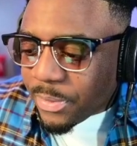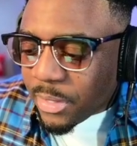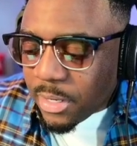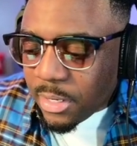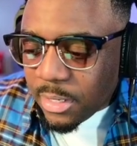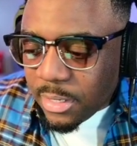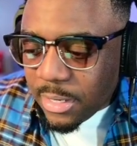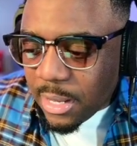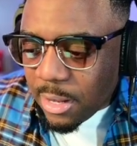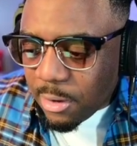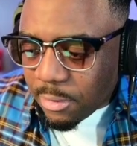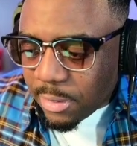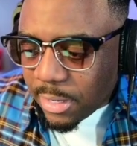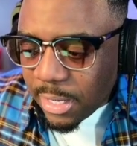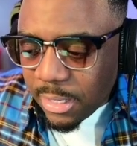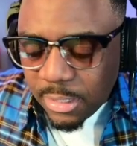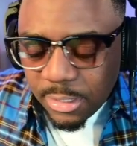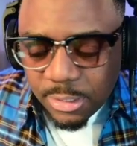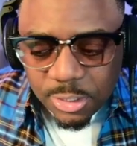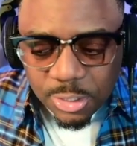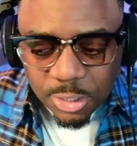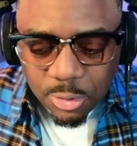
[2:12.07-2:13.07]
Now,
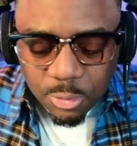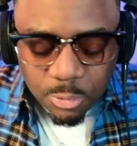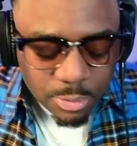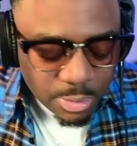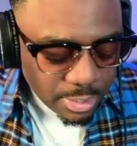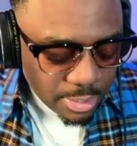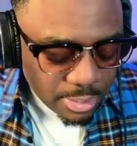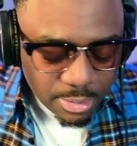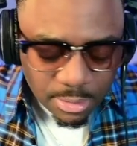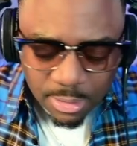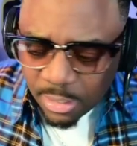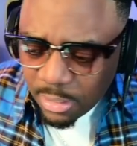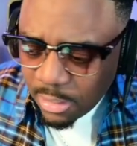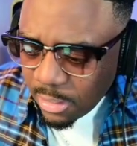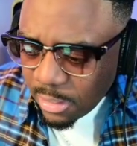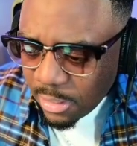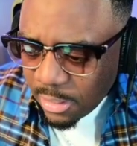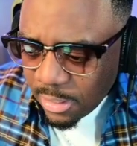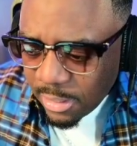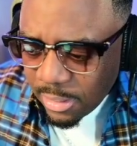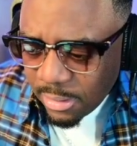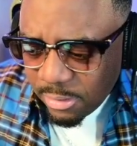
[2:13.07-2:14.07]
Caitlin Chikugian,
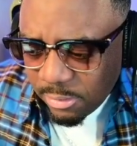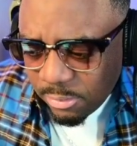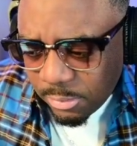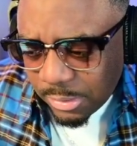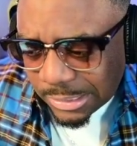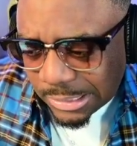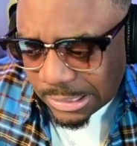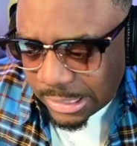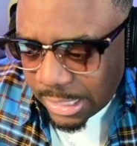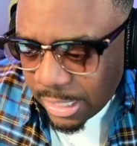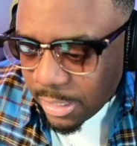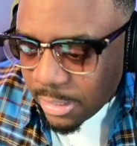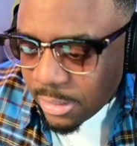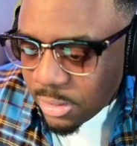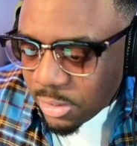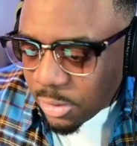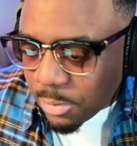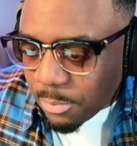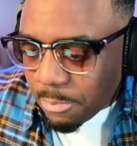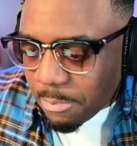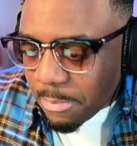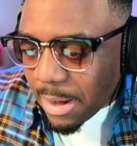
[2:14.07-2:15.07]
was saying
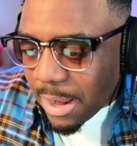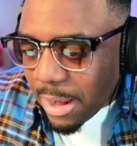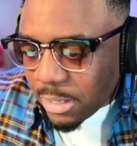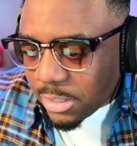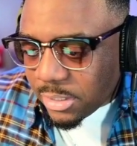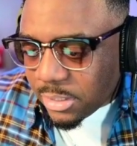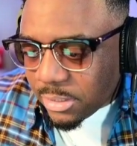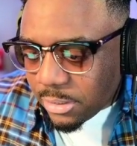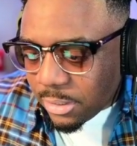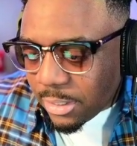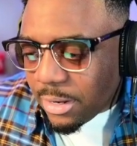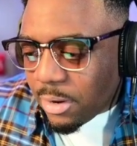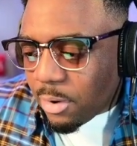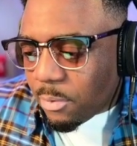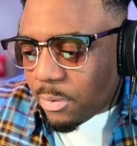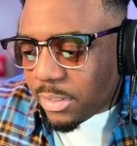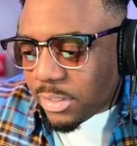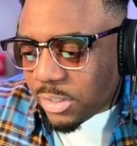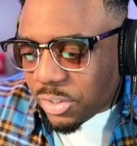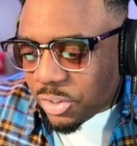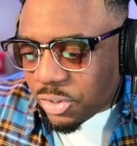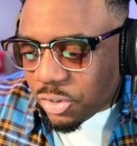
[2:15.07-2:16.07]

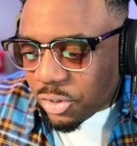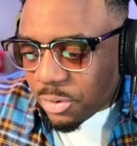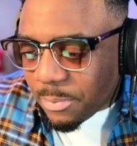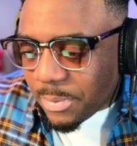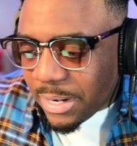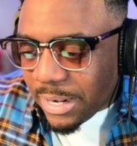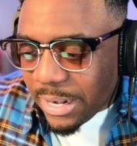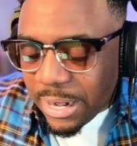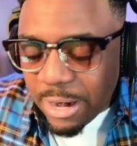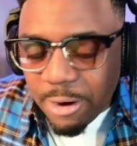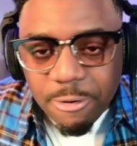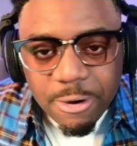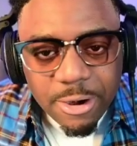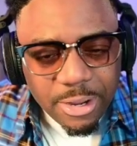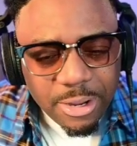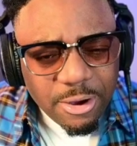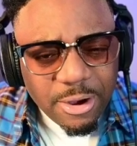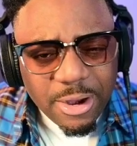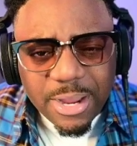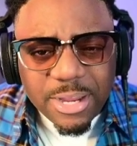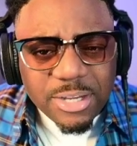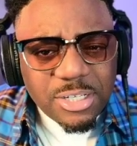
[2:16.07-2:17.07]
Sermonera
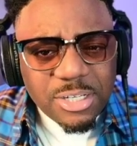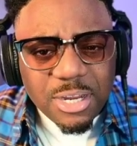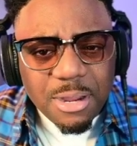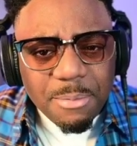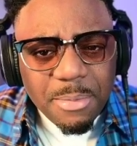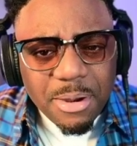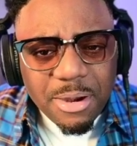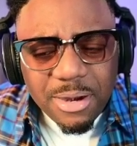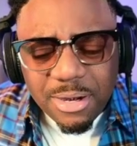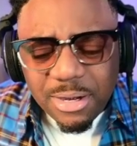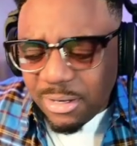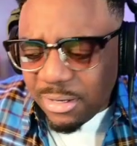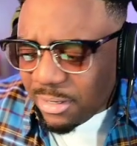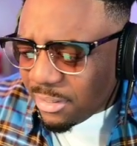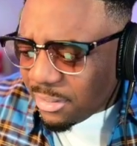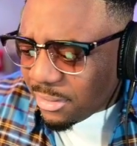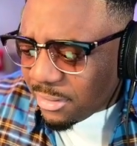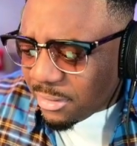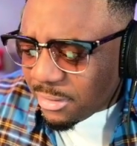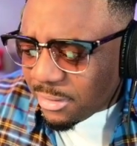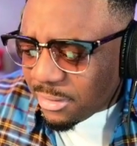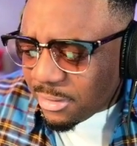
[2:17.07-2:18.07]
here. I guess she got married?
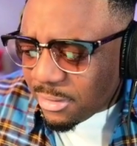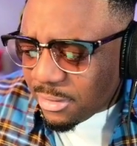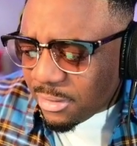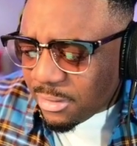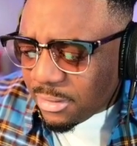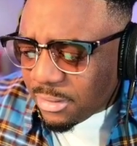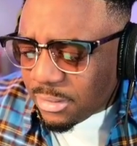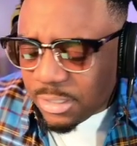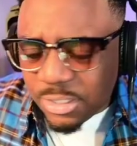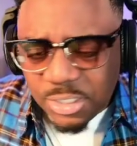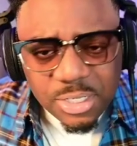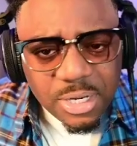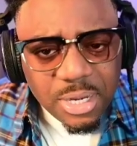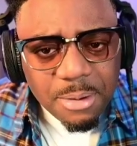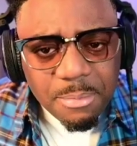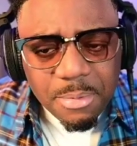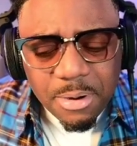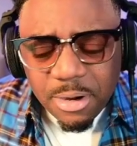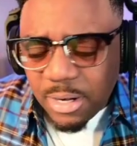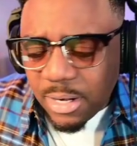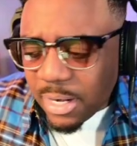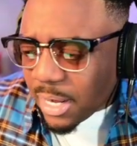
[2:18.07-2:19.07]
Did she get
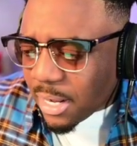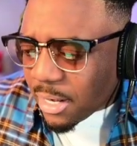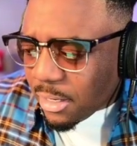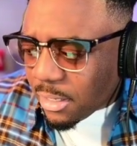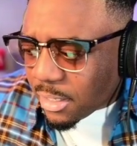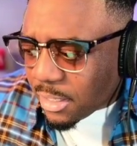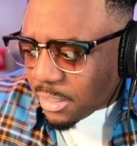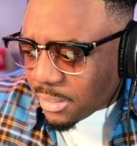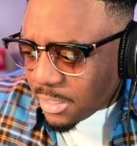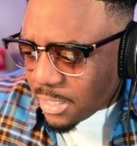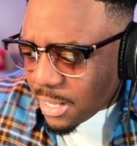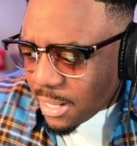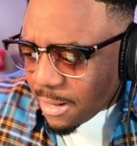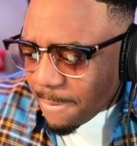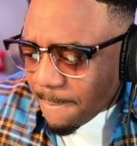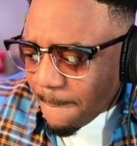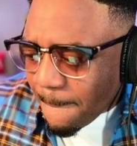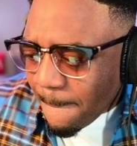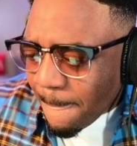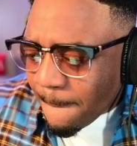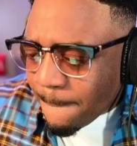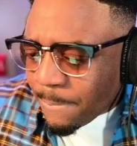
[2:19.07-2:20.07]
married? I got to look into that.
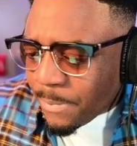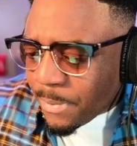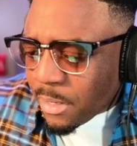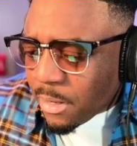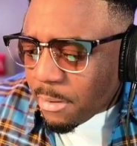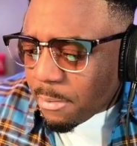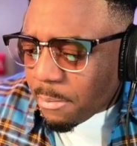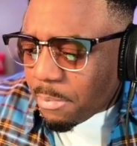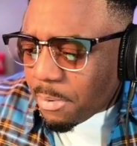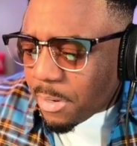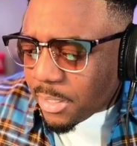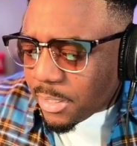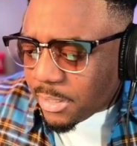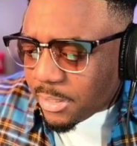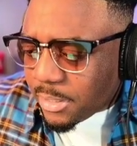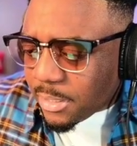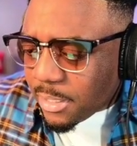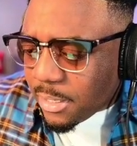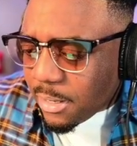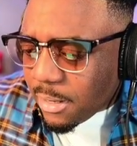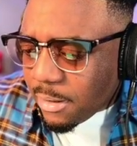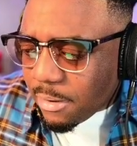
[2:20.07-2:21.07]
But
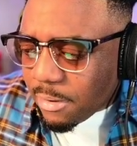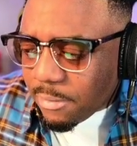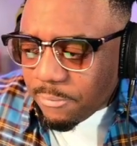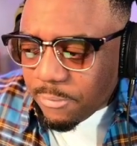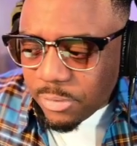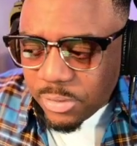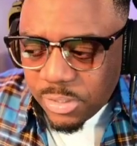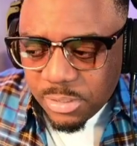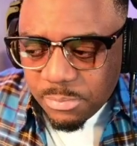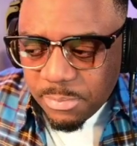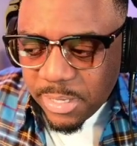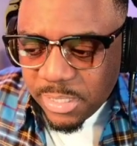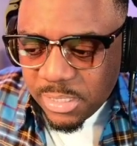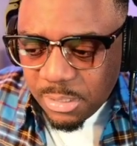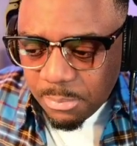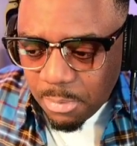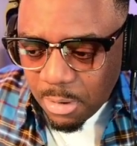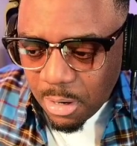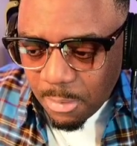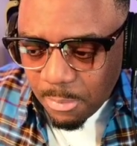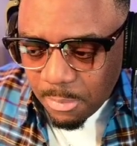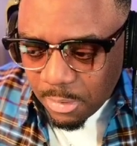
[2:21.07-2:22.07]
versus Macy
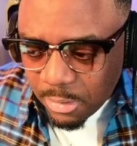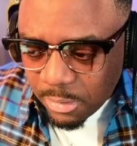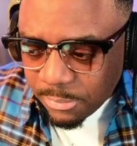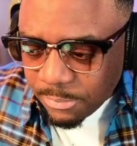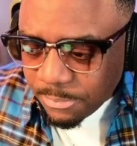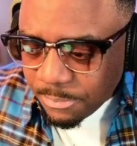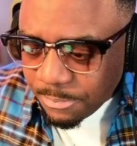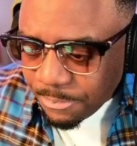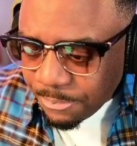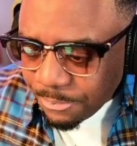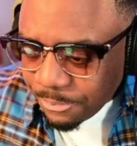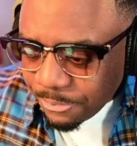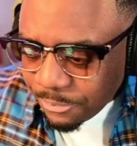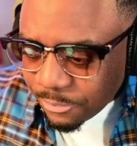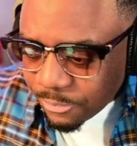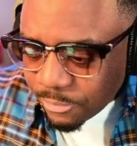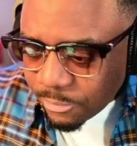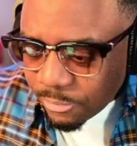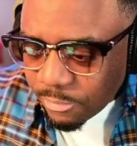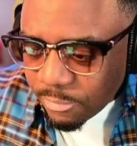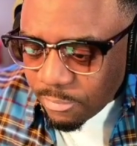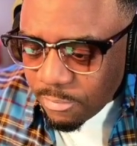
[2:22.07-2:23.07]
Barber.
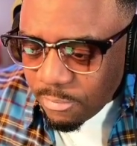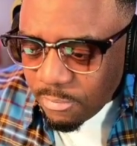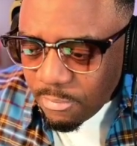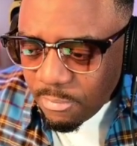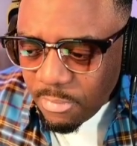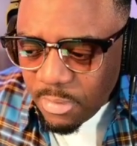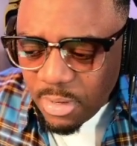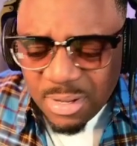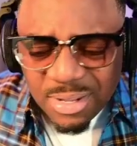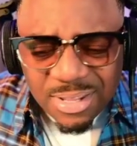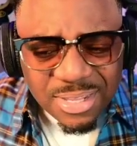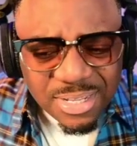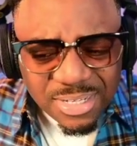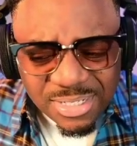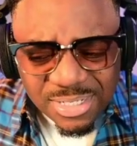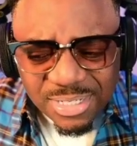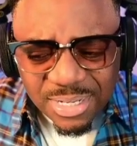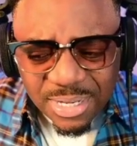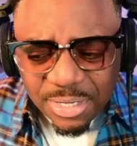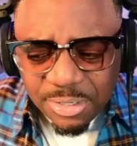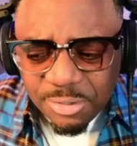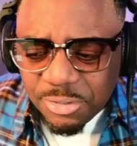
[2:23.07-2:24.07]
This is
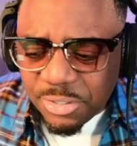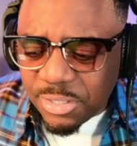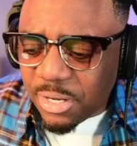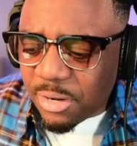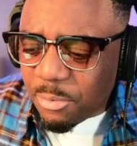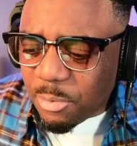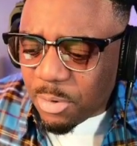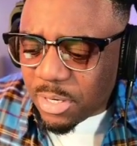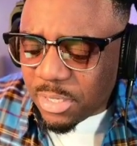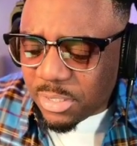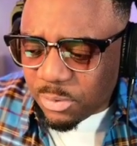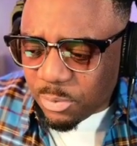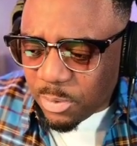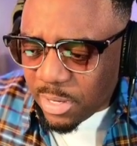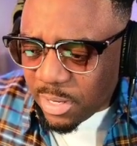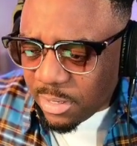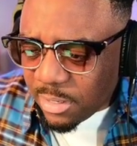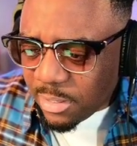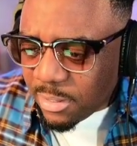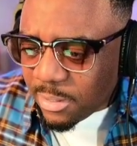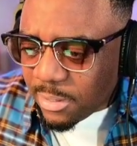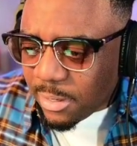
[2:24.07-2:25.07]
an interesting one as
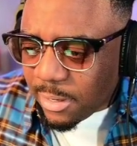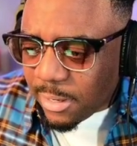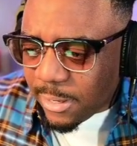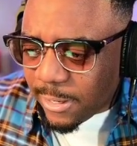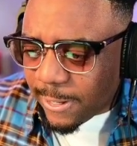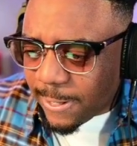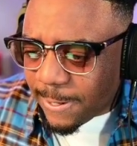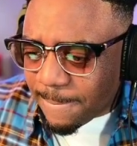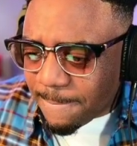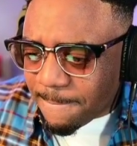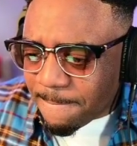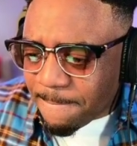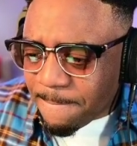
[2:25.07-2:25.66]
well. Caitlin